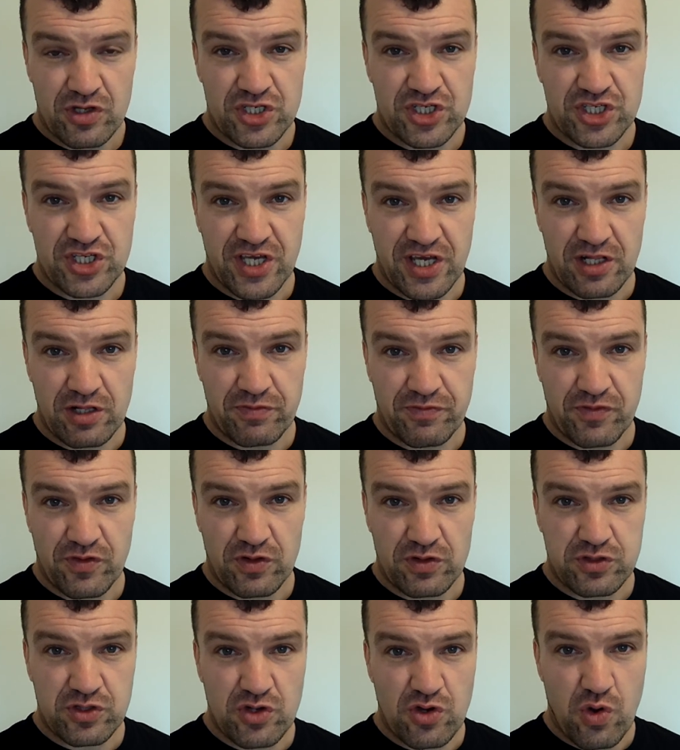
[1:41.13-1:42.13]

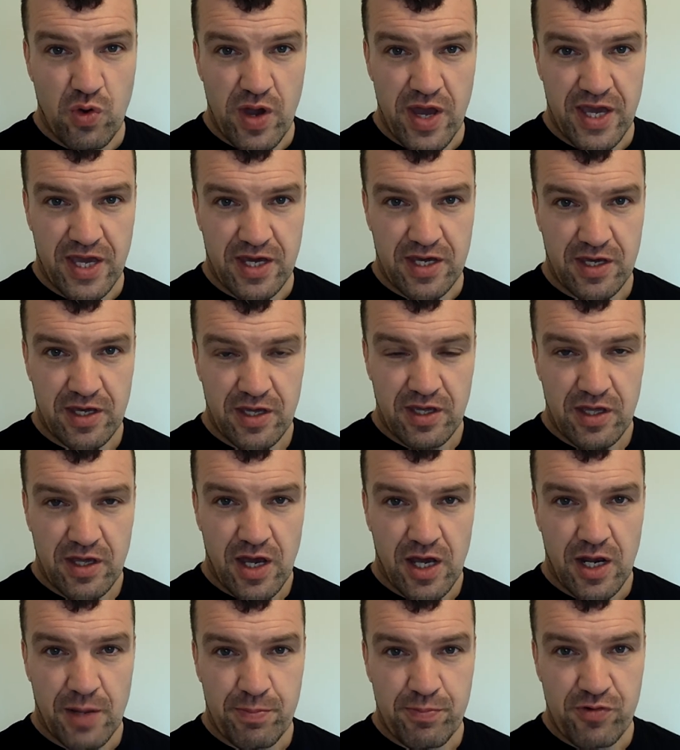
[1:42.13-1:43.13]
Skillful, quick,
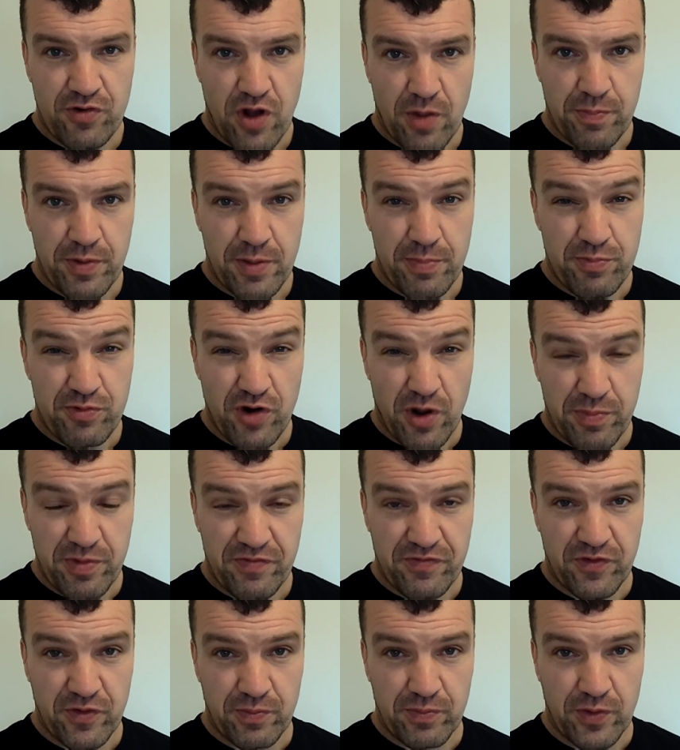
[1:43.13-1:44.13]
and a proper
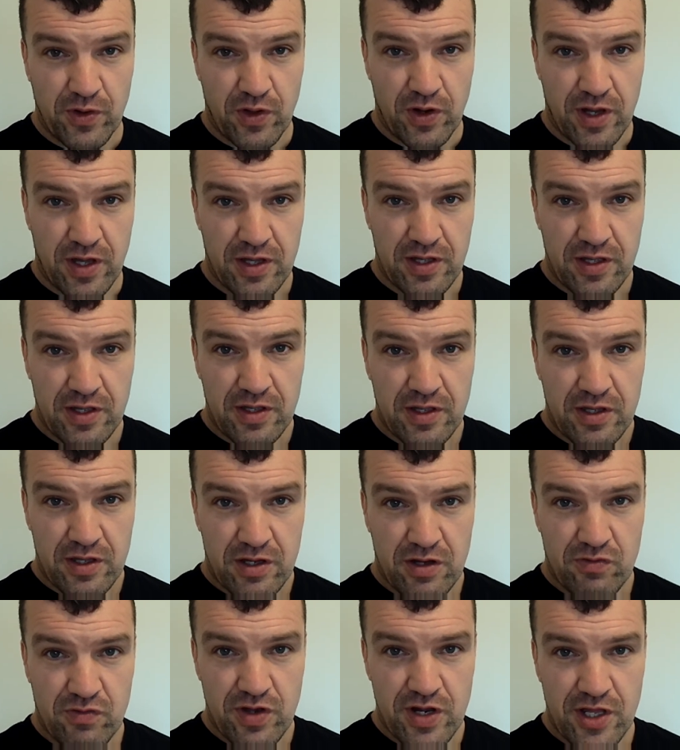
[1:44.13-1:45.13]
footballer.
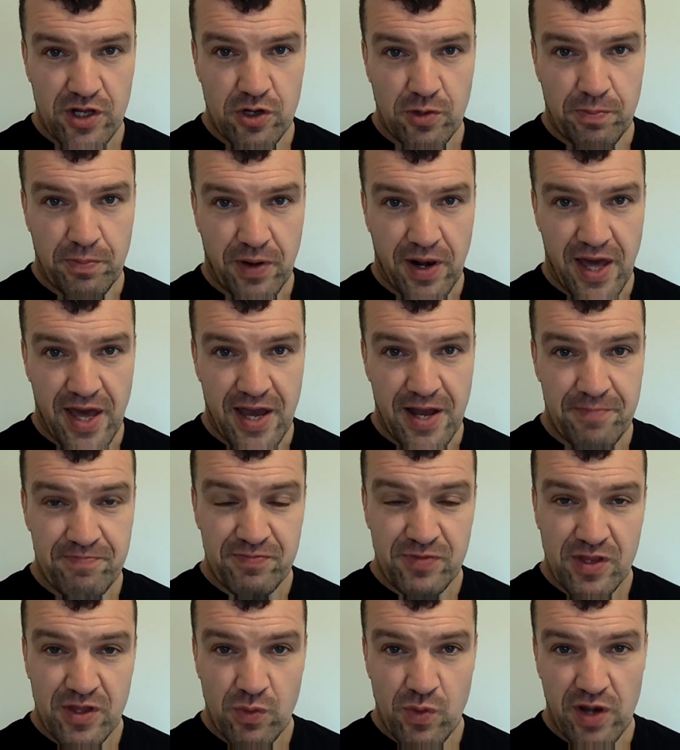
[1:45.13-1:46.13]
A really good
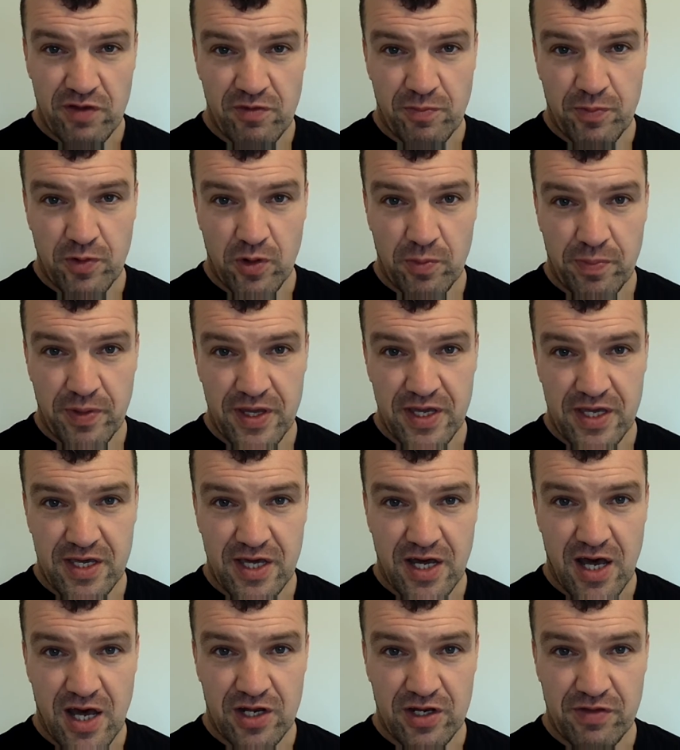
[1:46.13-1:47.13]
player. Will Liverpool beat
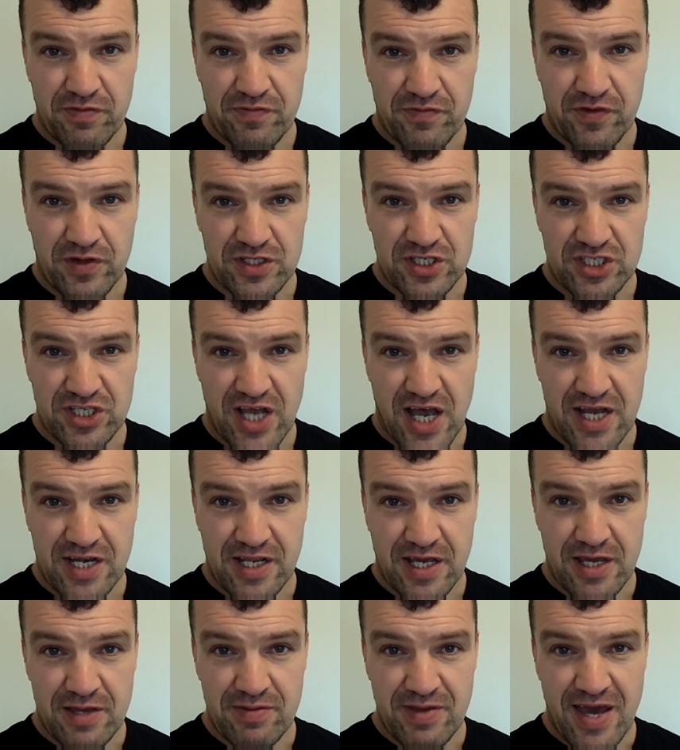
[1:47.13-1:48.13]
Cardiff on
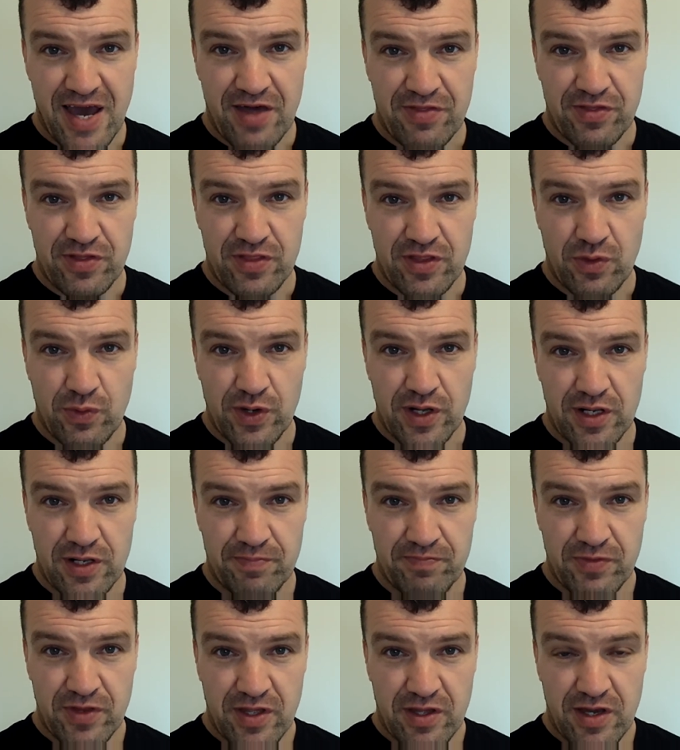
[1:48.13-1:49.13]
Saturday? Yeah, I think they
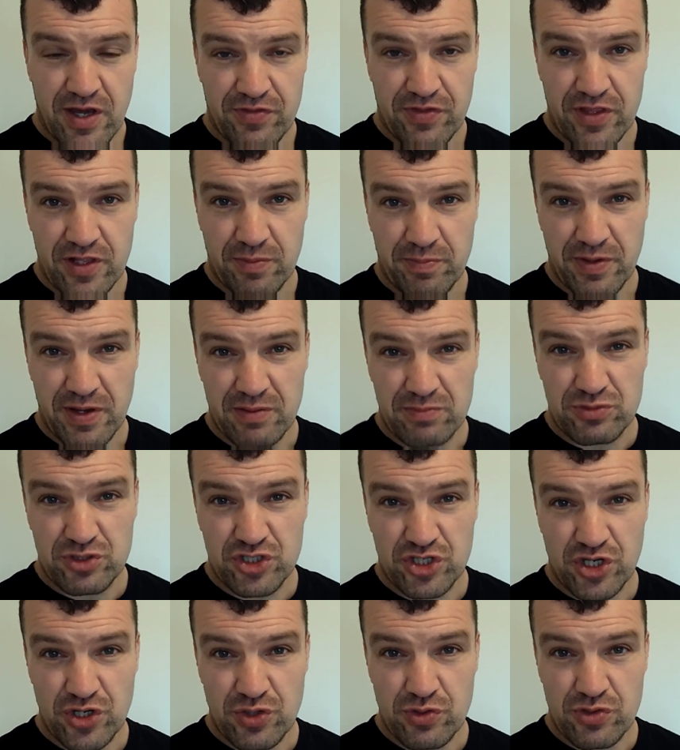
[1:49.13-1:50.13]
will. I think they'll beat them
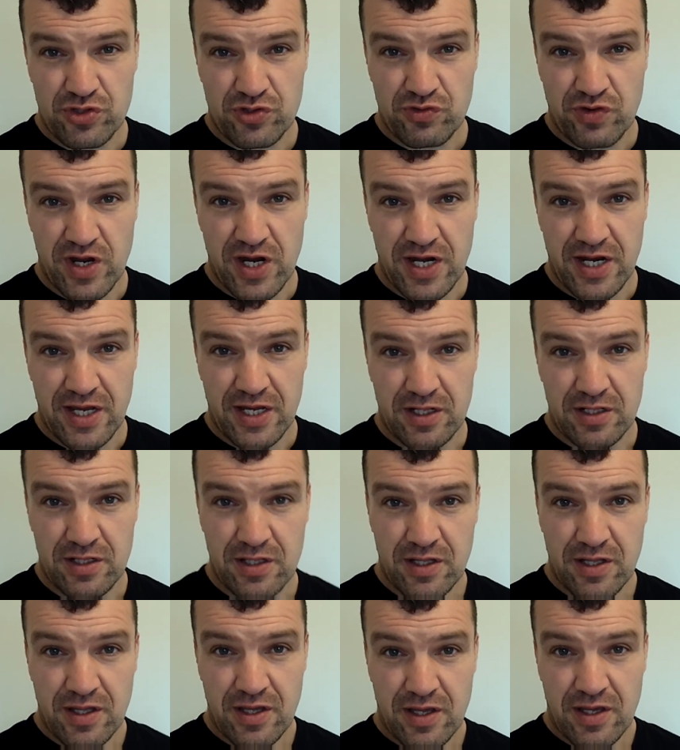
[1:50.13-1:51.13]
2-3-0.